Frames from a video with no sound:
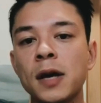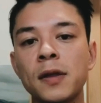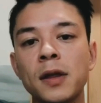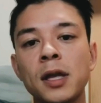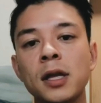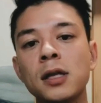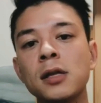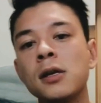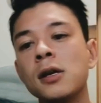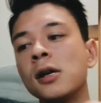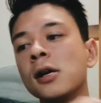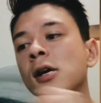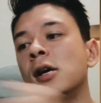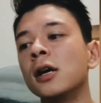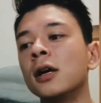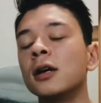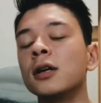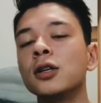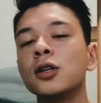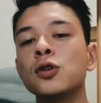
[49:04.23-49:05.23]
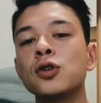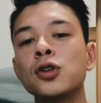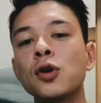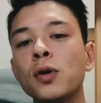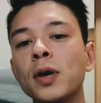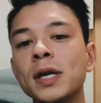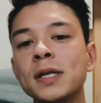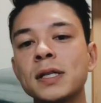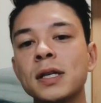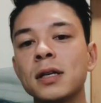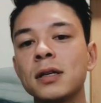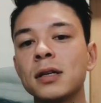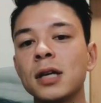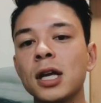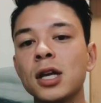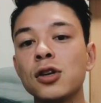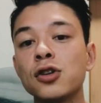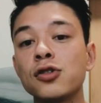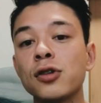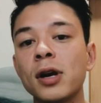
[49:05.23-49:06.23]
and then you showcase it
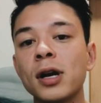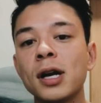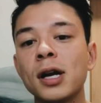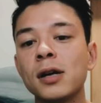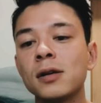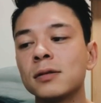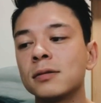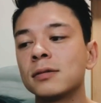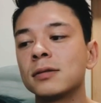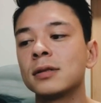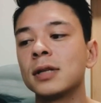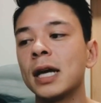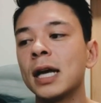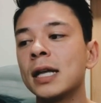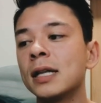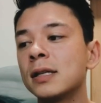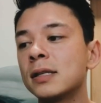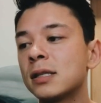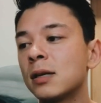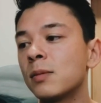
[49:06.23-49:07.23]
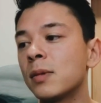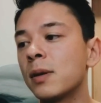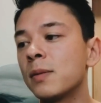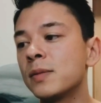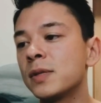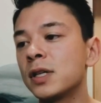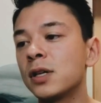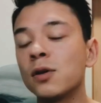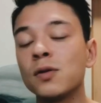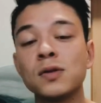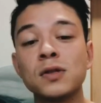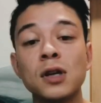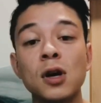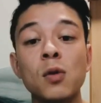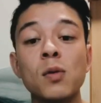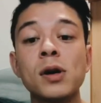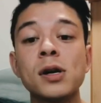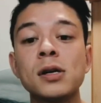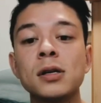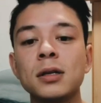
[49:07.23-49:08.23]
and you try it out. And sometimes it goes
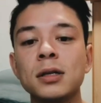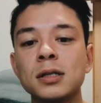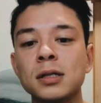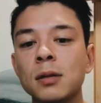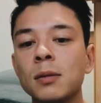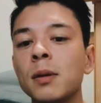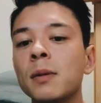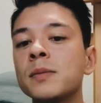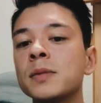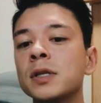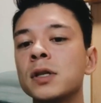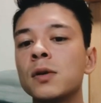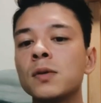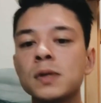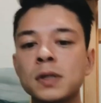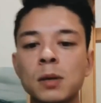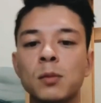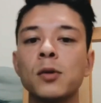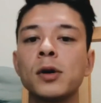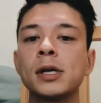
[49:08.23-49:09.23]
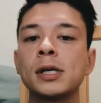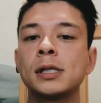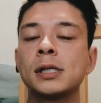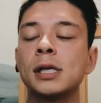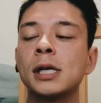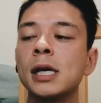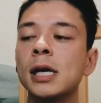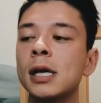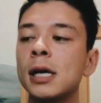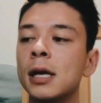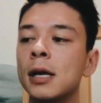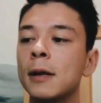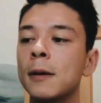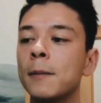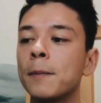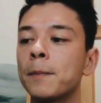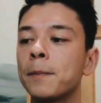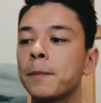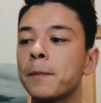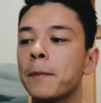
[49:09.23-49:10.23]
nowhere and sometimes it goes somewhere.
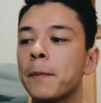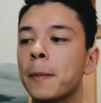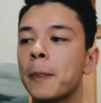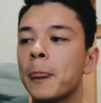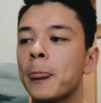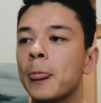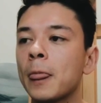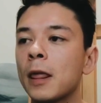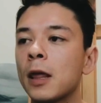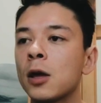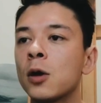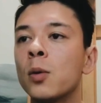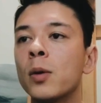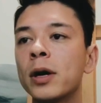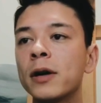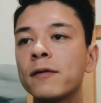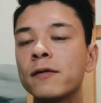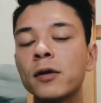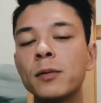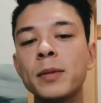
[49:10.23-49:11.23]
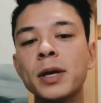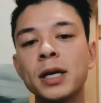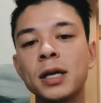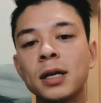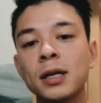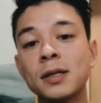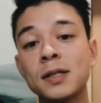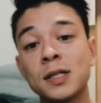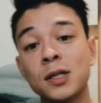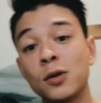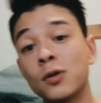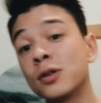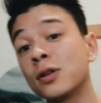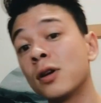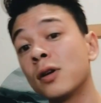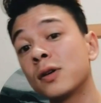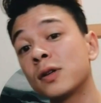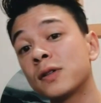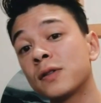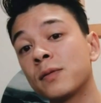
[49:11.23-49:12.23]
Going from making
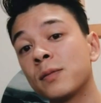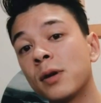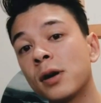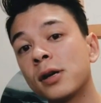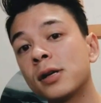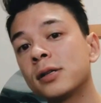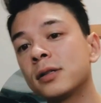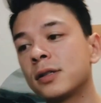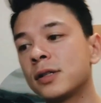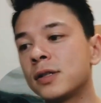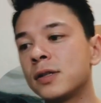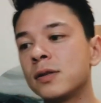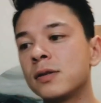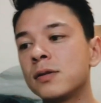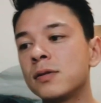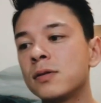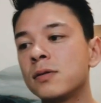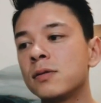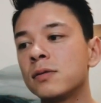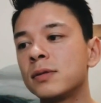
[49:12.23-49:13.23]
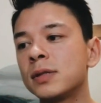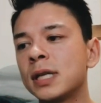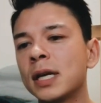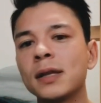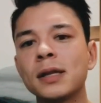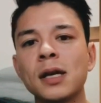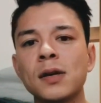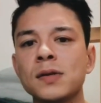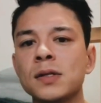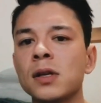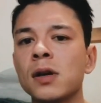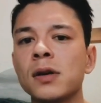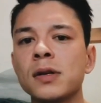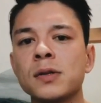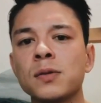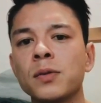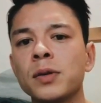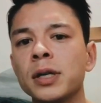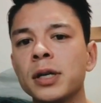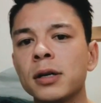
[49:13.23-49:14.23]
$0 from art to $10,000
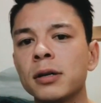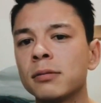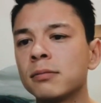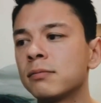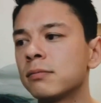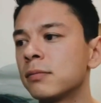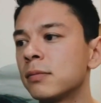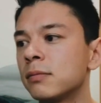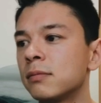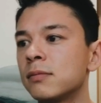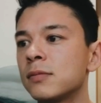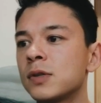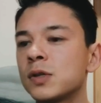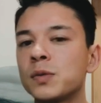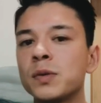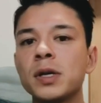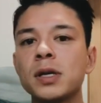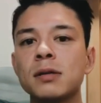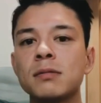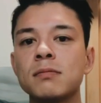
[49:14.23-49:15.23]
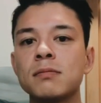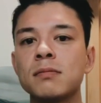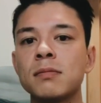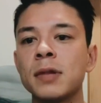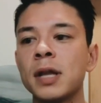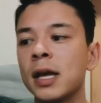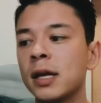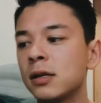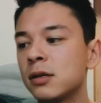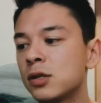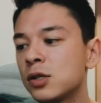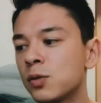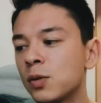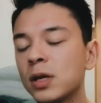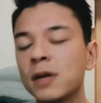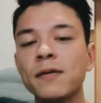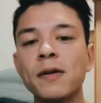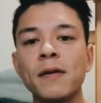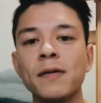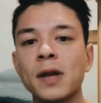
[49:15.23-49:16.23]
in 1 year. Sweet. Then
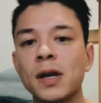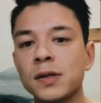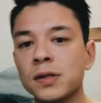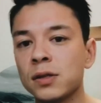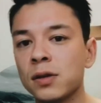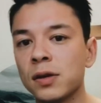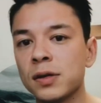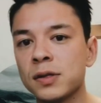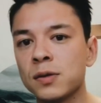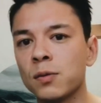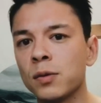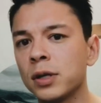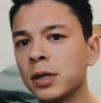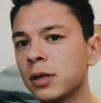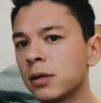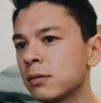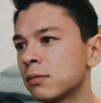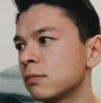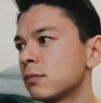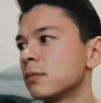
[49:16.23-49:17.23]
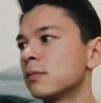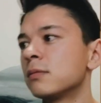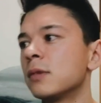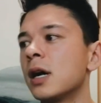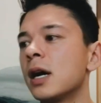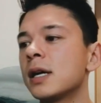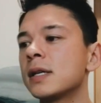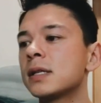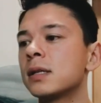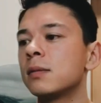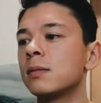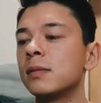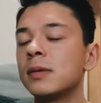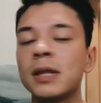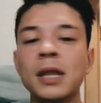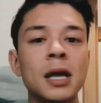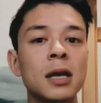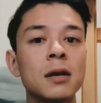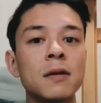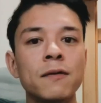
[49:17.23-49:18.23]
$25,000 in 1 year. Awesome.
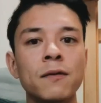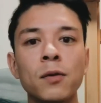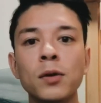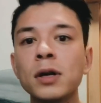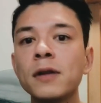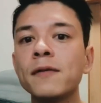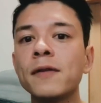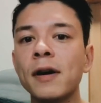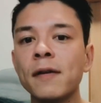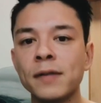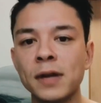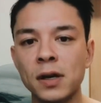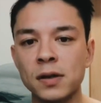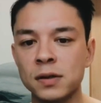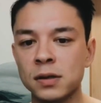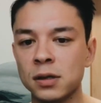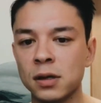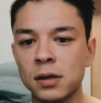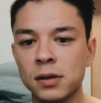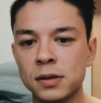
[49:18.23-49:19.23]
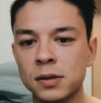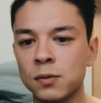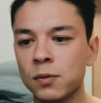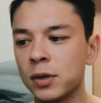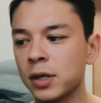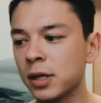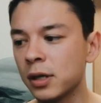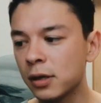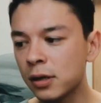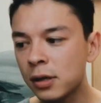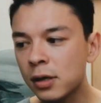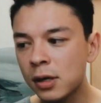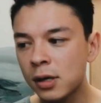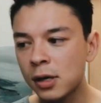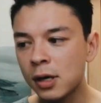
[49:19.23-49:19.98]
Then $45,000 in 1 year.